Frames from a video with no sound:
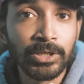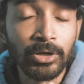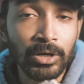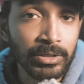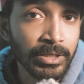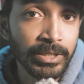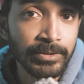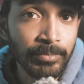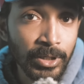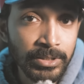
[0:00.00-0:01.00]
the
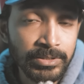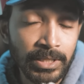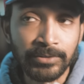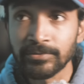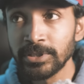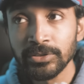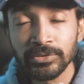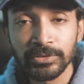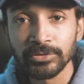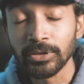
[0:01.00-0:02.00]
alternative parts and the
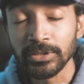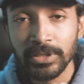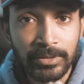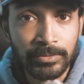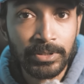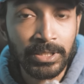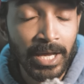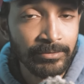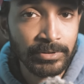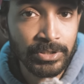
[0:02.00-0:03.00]
videos is already
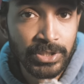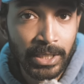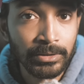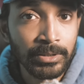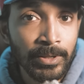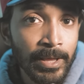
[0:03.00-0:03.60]
live in the channel,